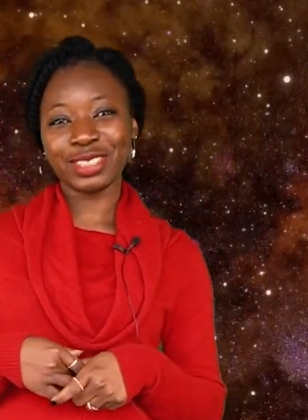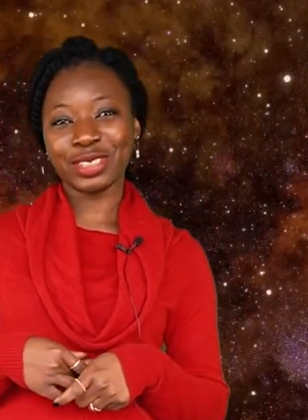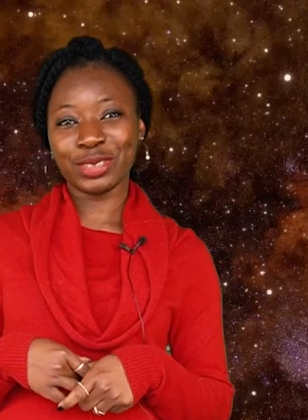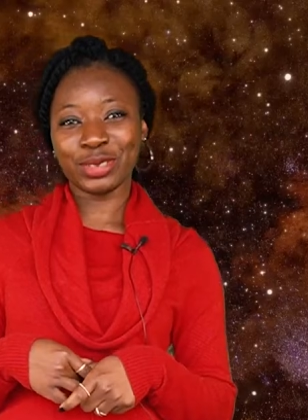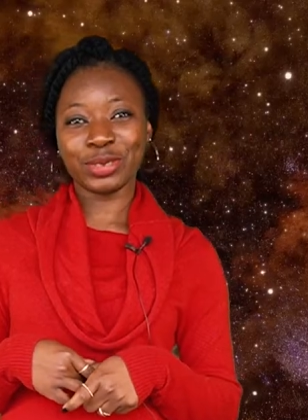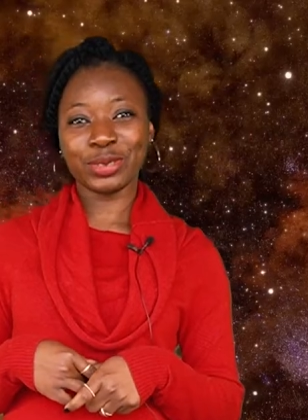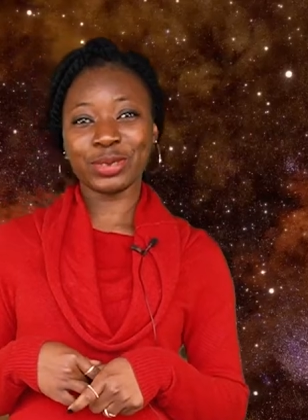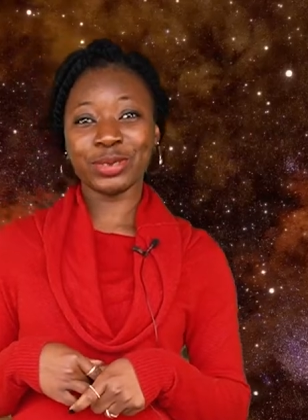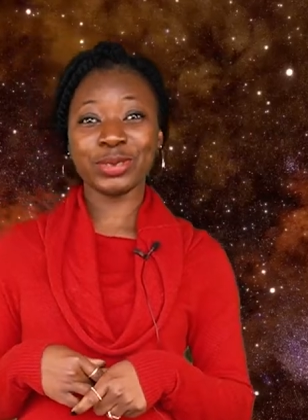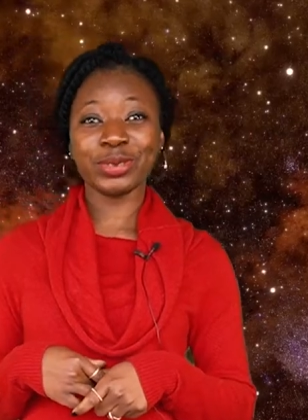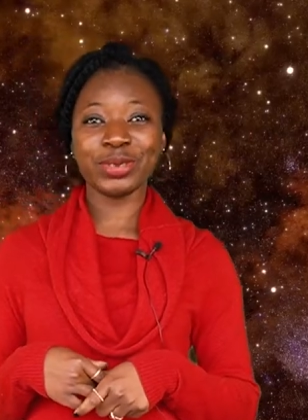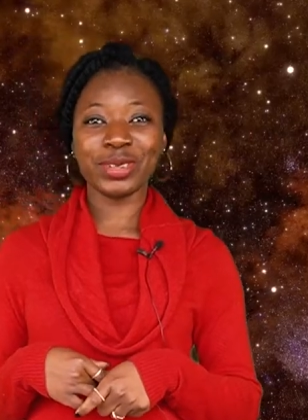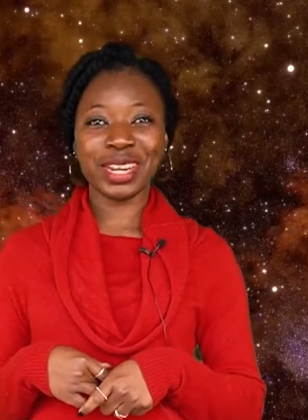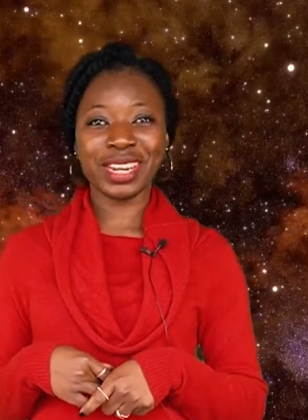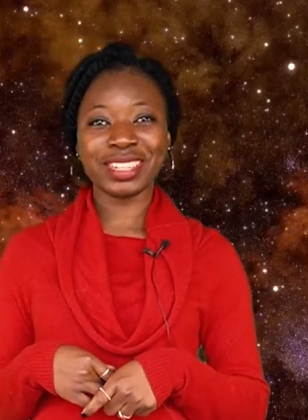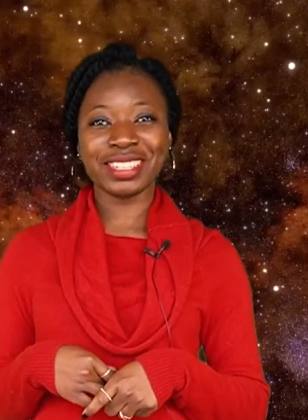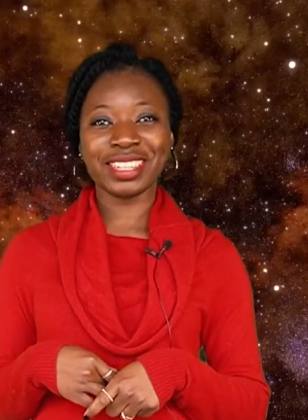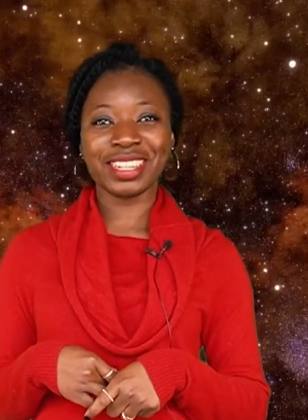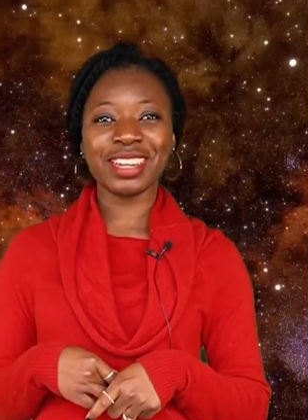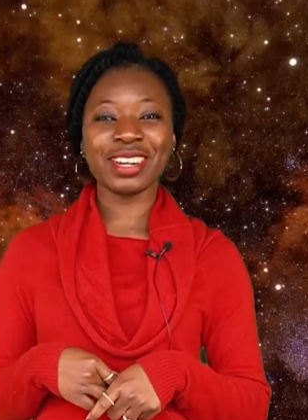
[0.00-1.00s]
to do
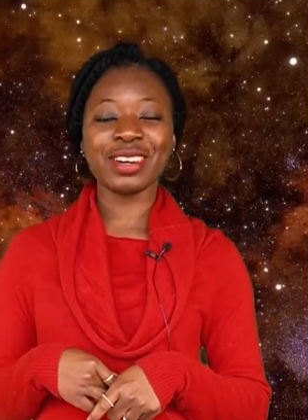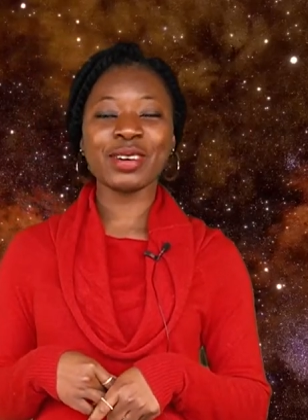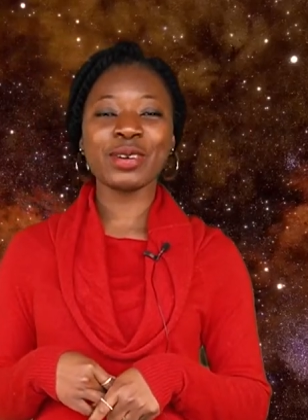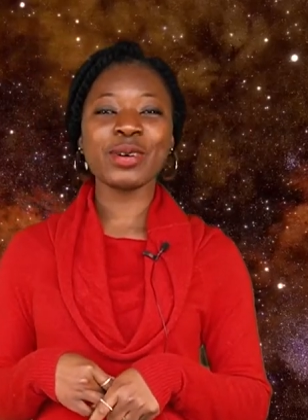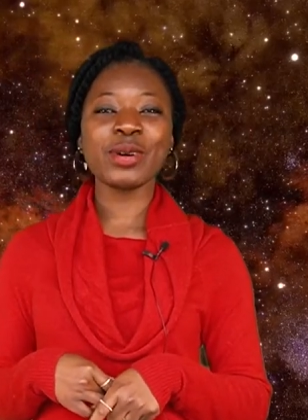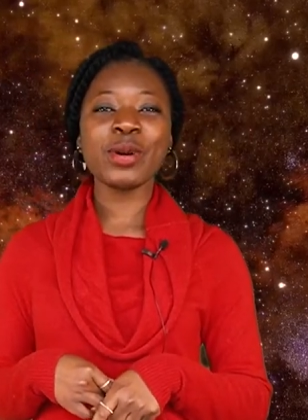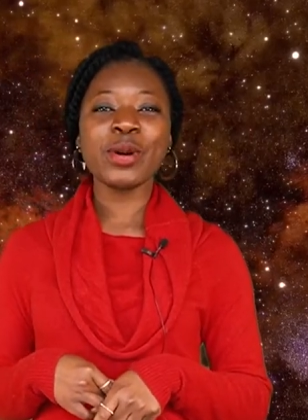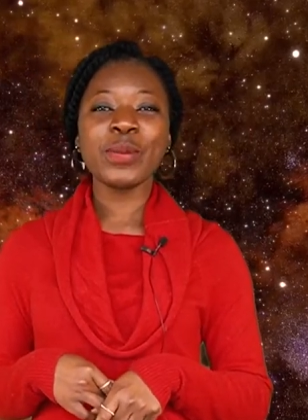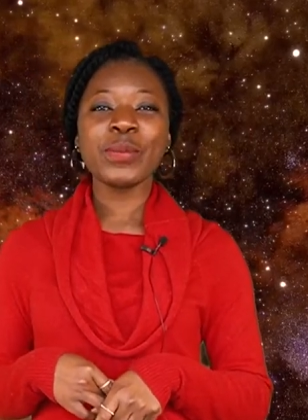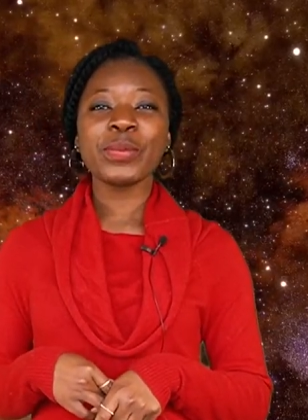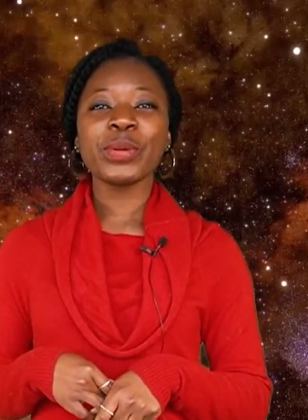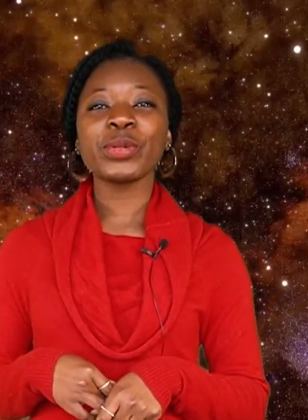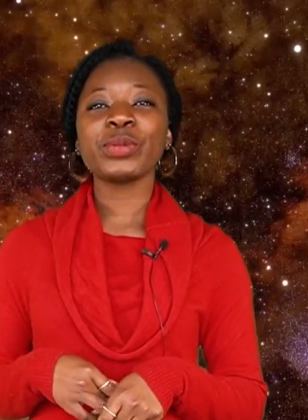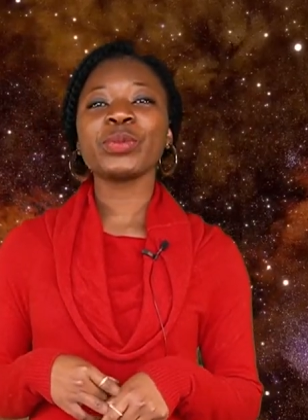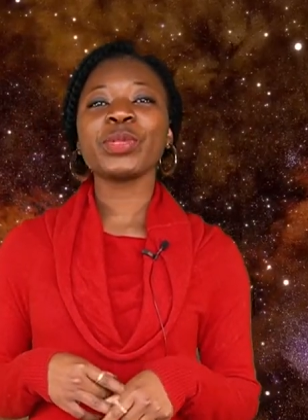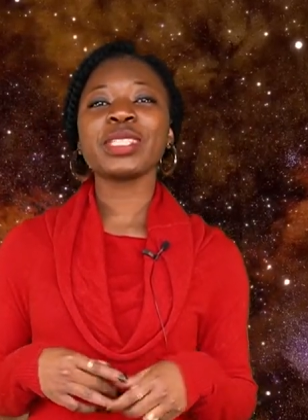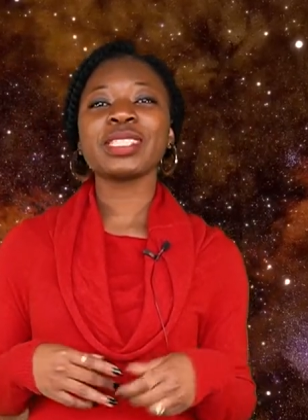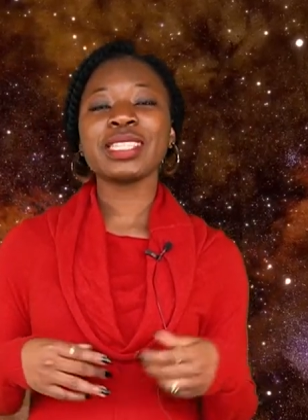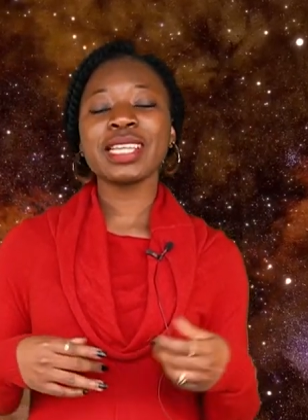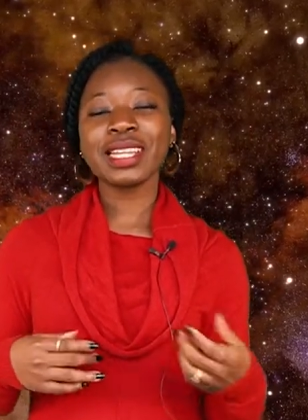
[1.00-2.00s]
right now. But
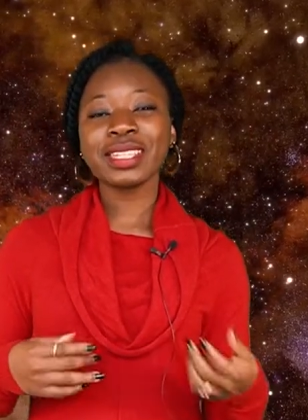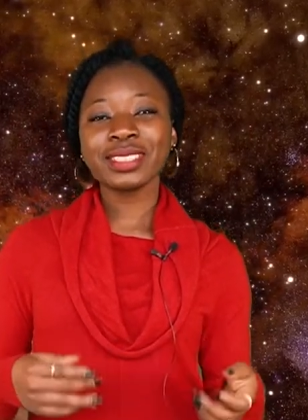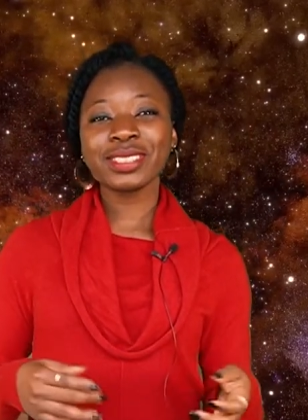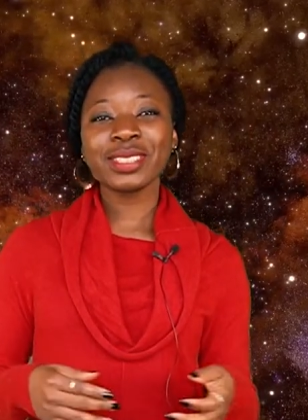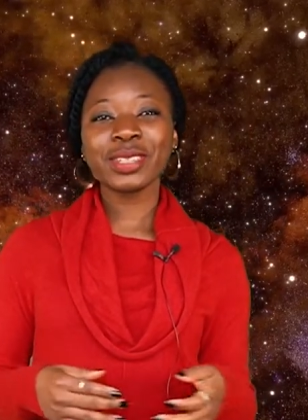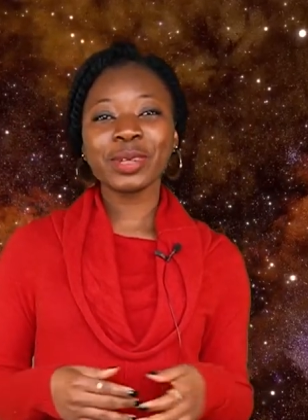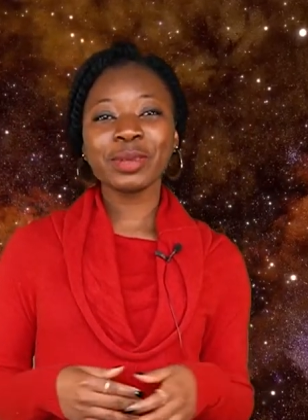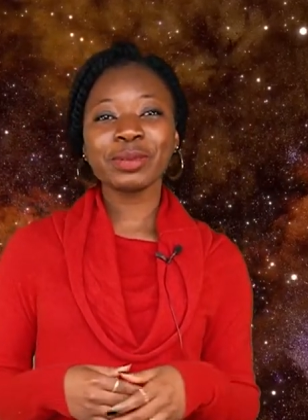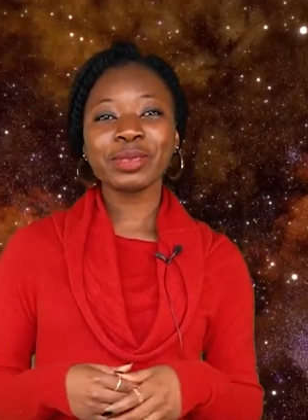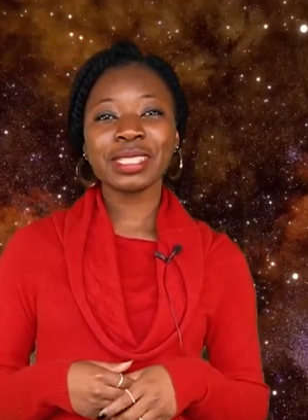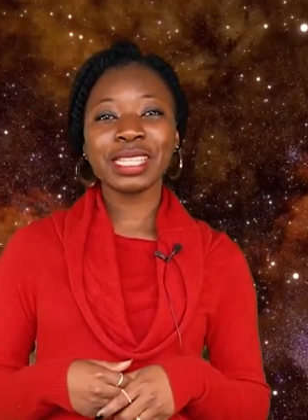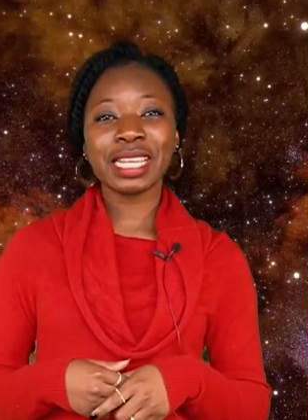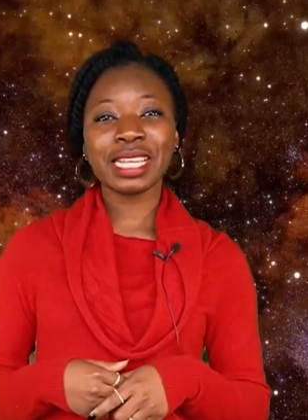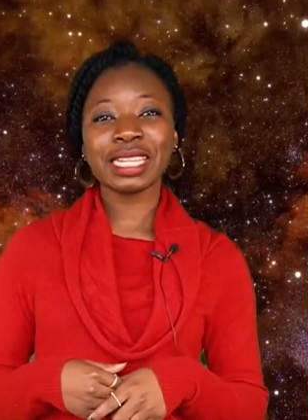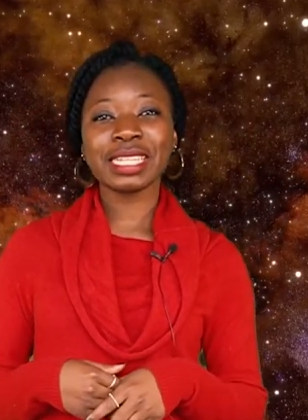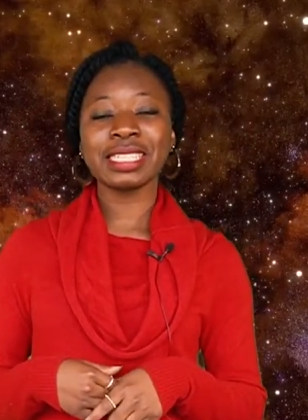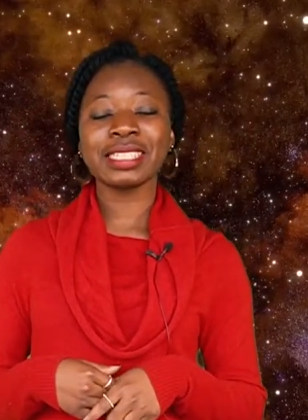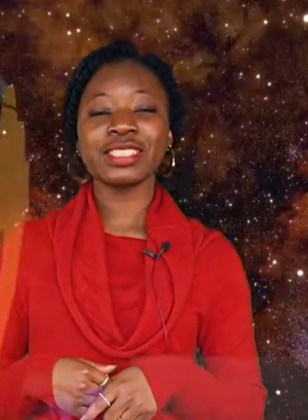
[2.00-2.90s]
with telescopes like